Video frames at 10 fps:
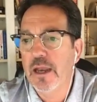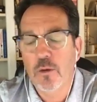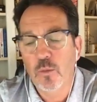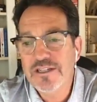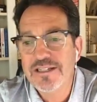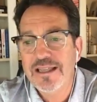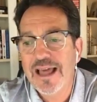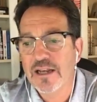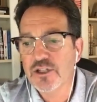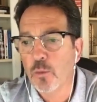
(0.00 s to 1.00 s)
we see
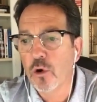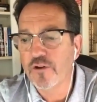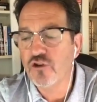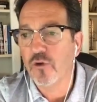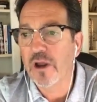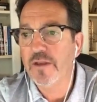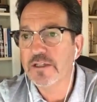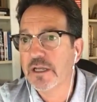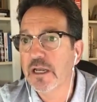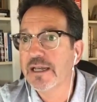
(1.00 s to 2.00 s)
that as more of a trend
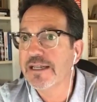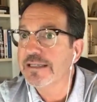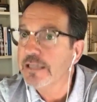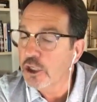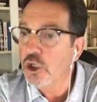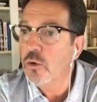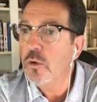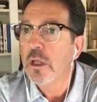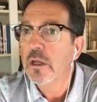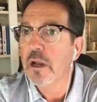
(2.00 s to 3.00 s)
that's going to continue,
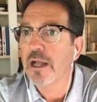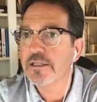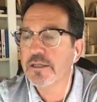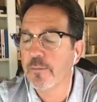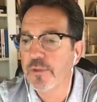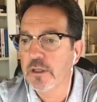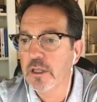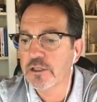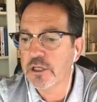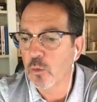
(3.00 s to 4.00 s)
not something that
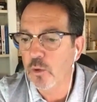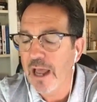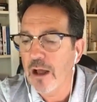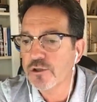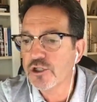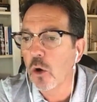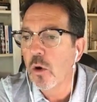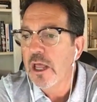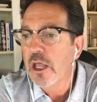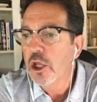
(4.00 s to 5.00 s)
it's going to weed out. So
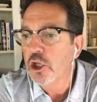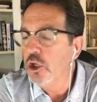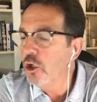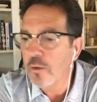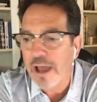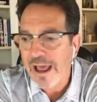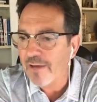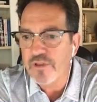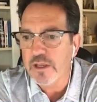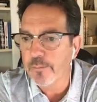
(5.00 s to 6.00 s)
you don't
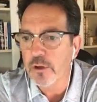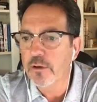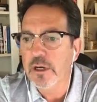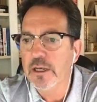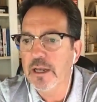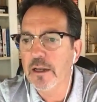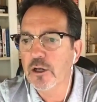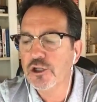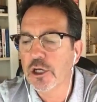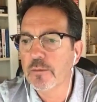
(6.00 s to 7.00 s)
have the ability
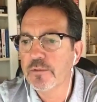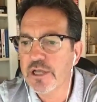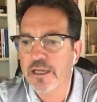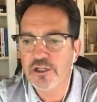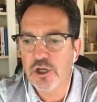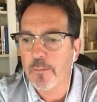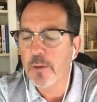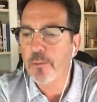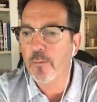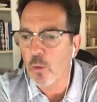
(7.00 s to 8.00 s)
to say, gee, I'm going to
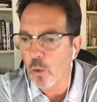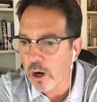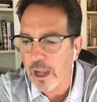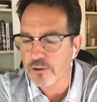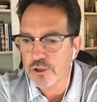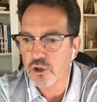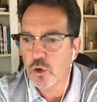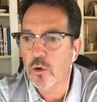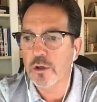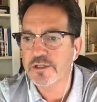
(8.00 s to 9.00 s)
put my warehouse in
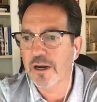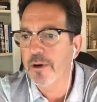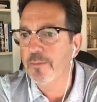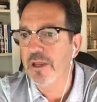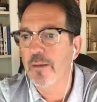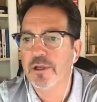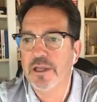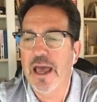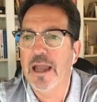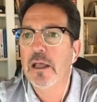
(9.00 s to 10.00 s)
Torrance and I'm going to be able to
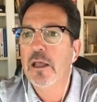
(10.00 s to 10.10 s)
get,